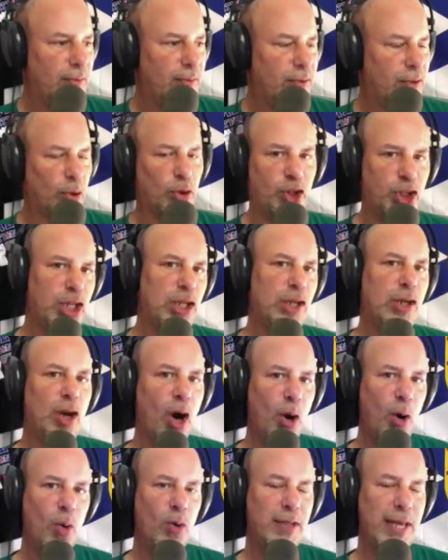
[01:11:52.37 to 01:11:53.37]
so she
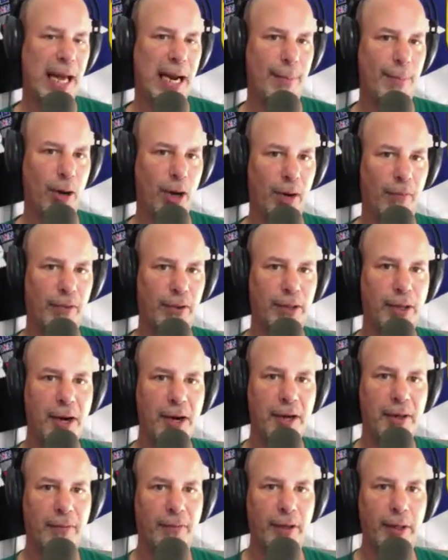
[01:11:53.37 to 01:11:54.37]
knows that about her
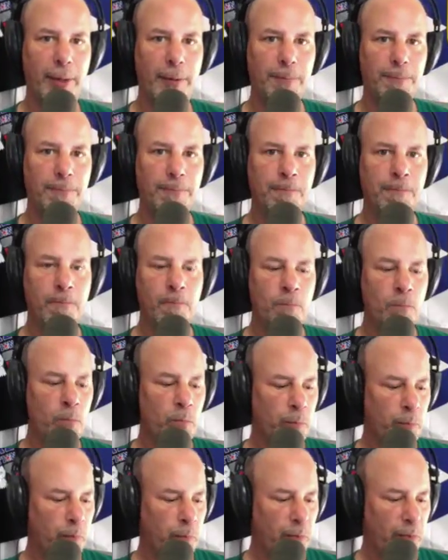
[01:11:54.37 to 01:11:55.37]
photography.
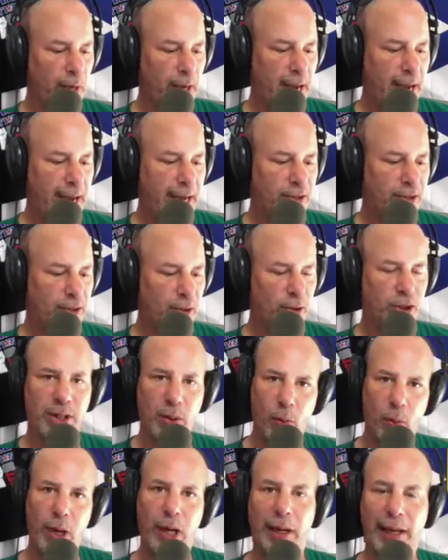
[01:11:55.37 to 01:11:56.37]
And so she
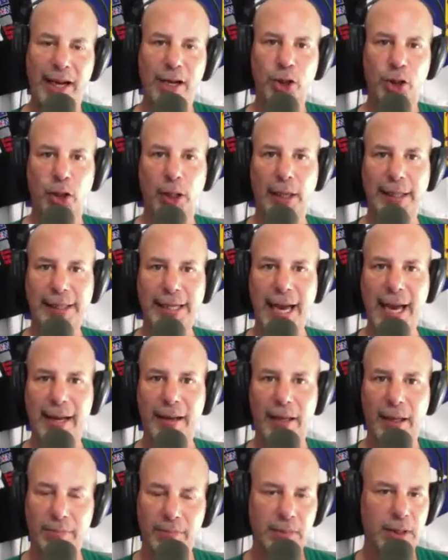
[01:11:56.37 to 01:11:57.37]
said, "What lens should I
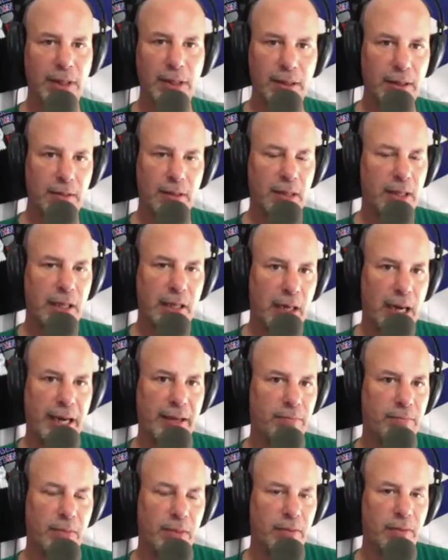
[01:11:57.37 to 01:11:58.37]
get? The
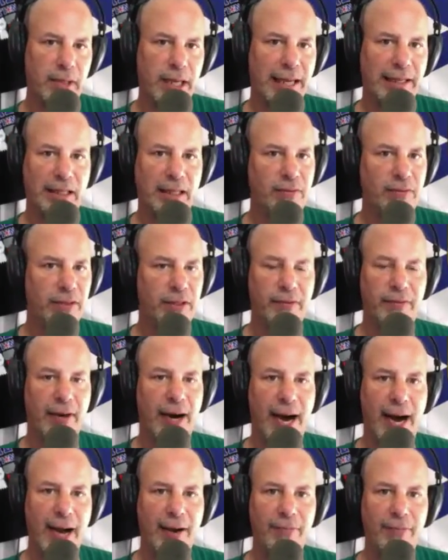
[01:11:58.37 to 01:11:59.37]

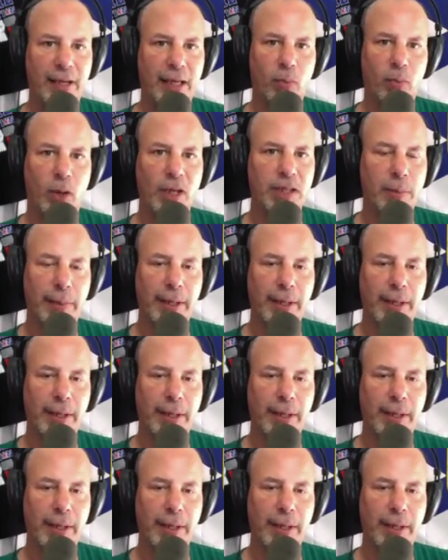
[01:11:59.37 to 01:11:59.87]
1855, I want